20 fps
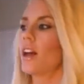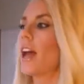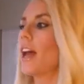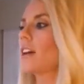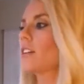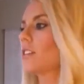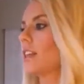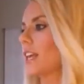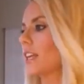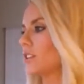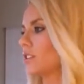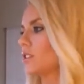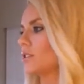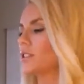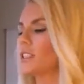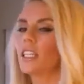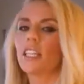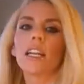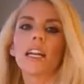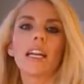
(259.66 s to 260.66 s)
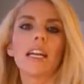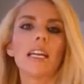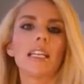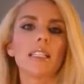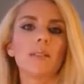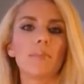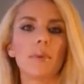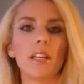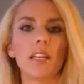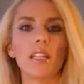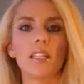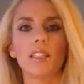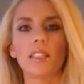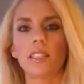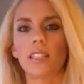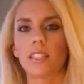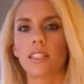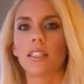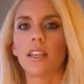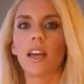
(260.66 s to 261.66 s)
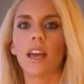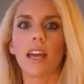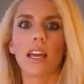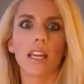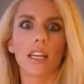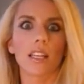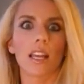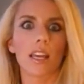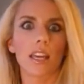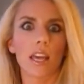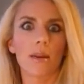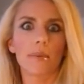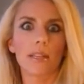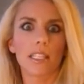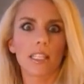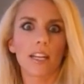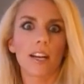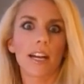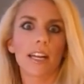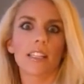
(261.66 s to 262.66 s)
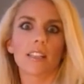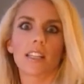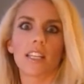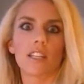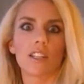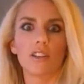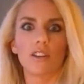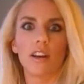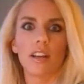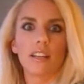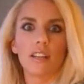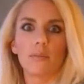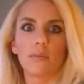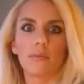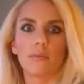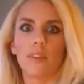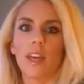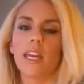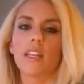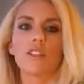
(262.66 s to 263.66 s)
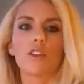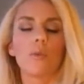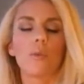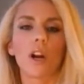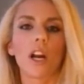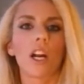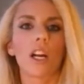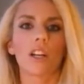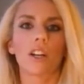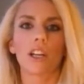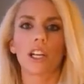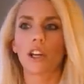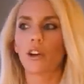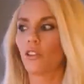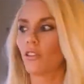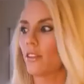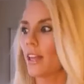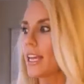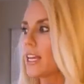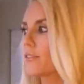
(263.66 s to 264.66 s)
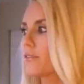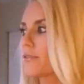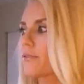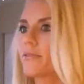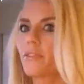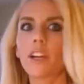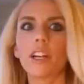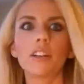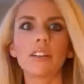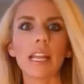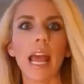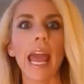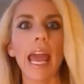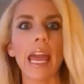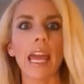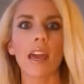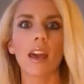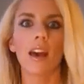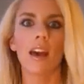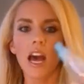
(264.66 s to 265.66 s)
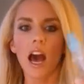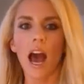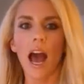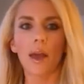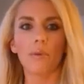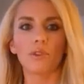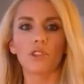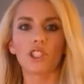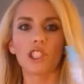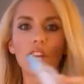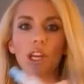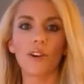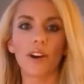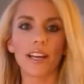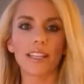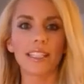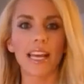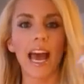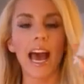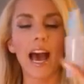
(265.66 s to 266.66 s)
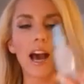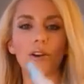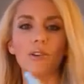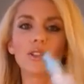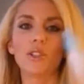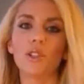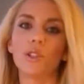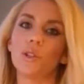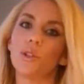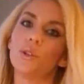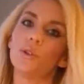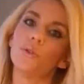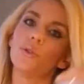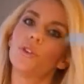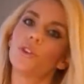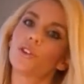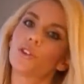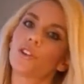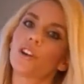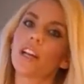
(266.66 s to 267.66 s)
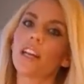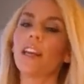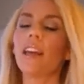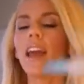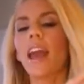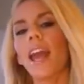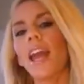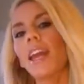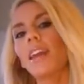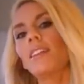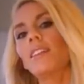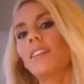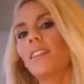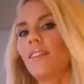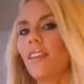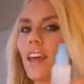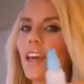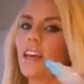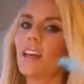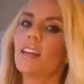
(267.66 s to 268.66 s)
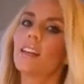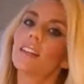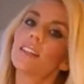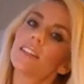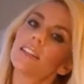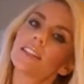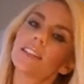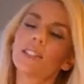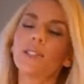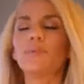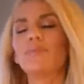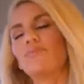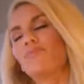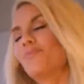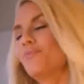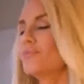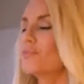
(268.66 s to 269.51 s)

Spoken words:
I act like it's so serious, but it can be serious because you'll end up late to work or you'll late for your date. I will show you guys how to create this.